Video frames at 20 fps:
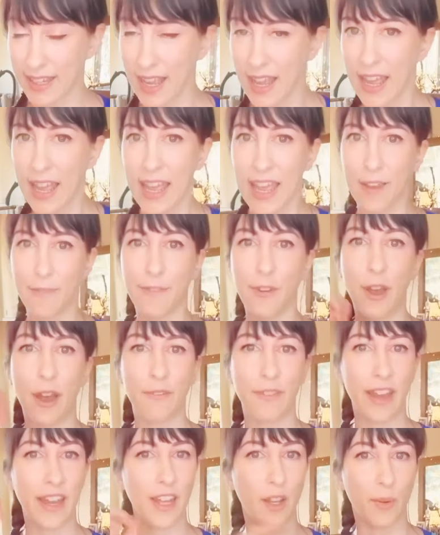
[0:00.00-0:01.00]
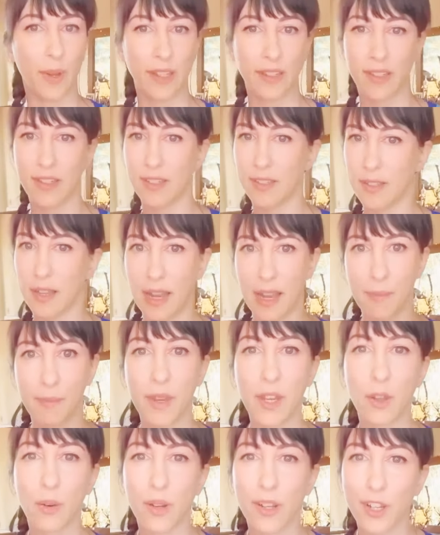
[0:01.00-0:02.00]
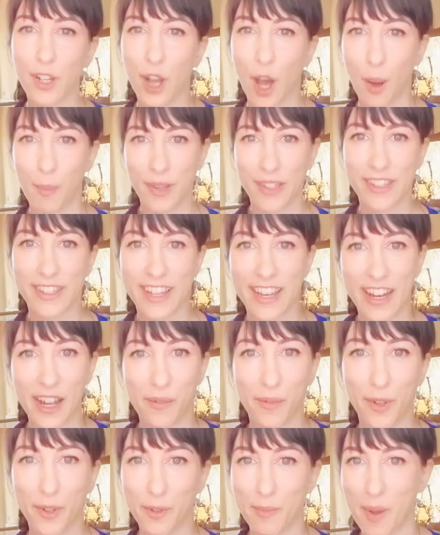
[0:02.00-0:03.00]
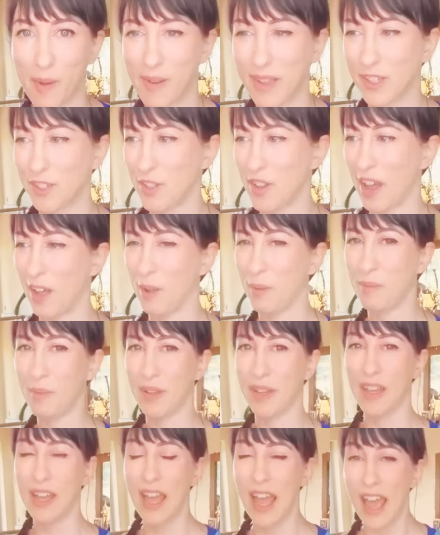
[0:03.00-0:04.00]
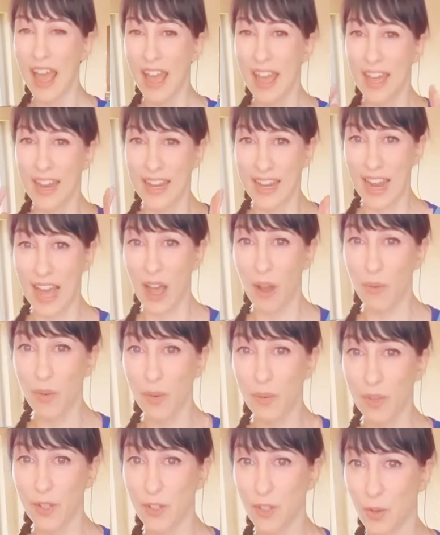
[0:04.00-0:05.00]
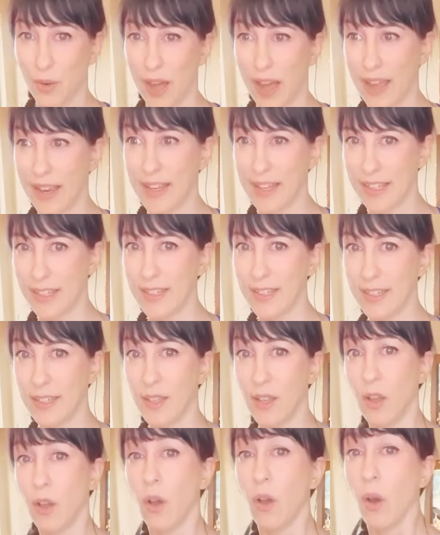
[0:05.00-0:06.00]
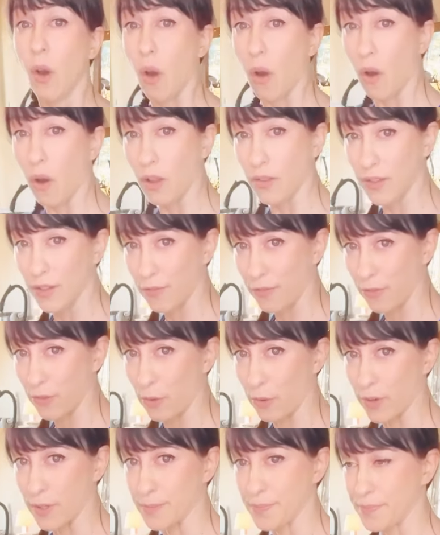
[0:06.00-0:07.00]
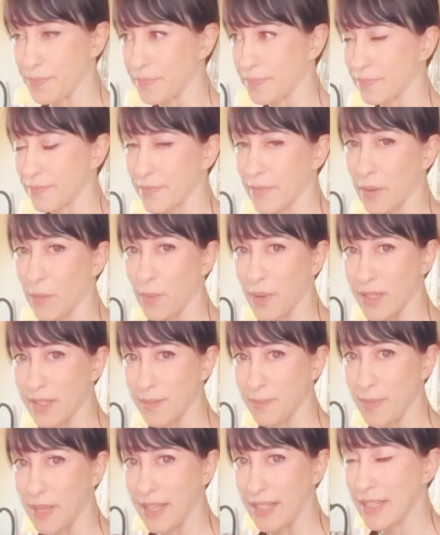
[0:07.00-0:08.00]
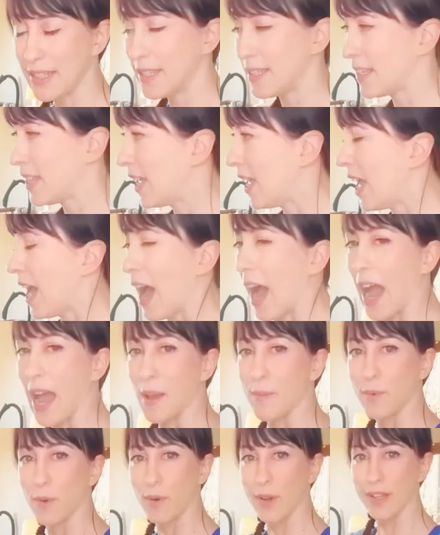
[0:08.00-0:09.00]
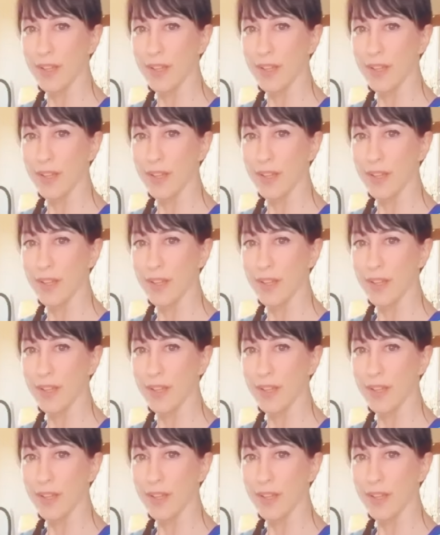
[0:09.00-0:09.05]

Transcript: If you have any questions, let me know in the comments and I will do my best to help. Now we will try this on the floor, which means I am going